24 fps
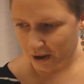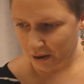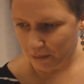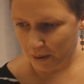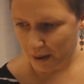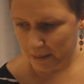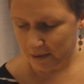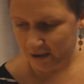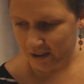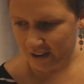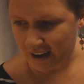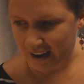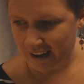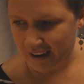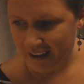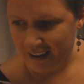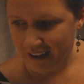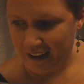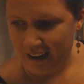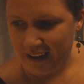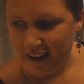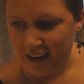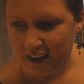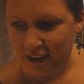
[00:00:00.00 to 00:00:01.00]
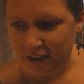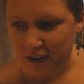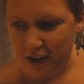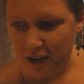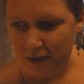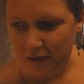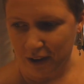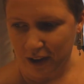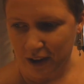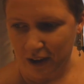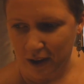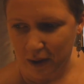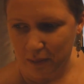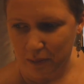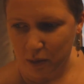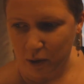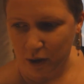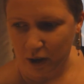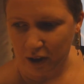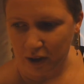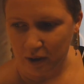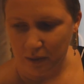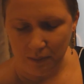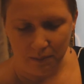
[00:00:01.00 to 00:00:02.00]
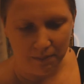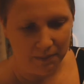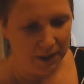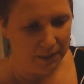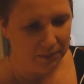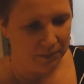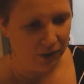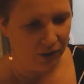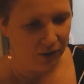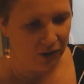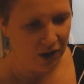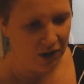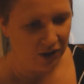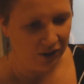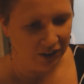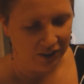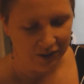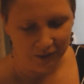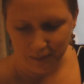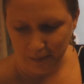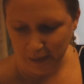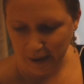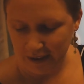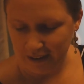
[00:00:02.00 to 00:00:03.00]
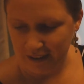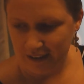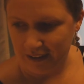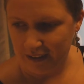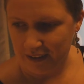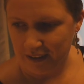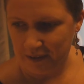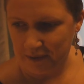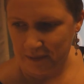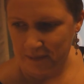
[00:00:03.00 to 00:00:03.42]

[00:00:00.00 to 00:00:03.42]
website, the very important member login button.